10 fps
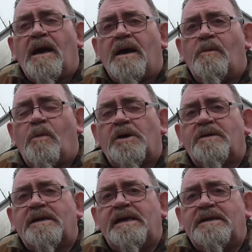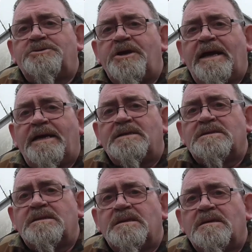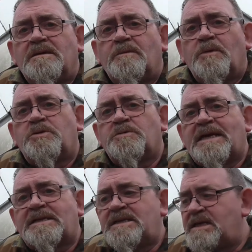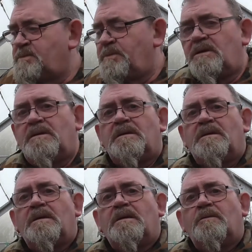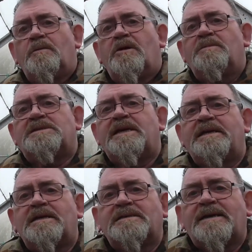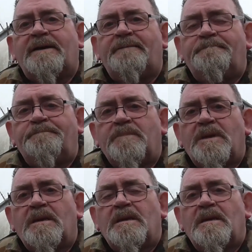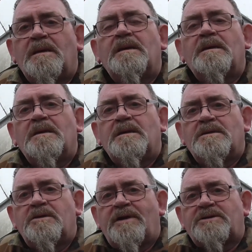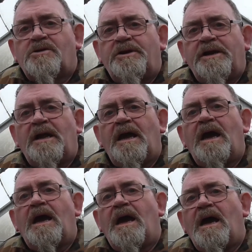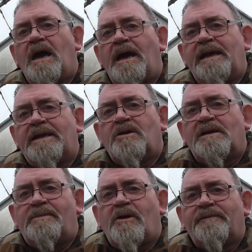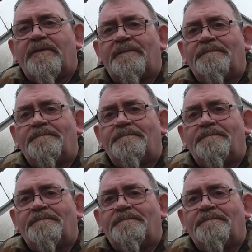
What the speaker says: One of the trays, which was accessible while my seedlings are, the rat got in and he ate all them off.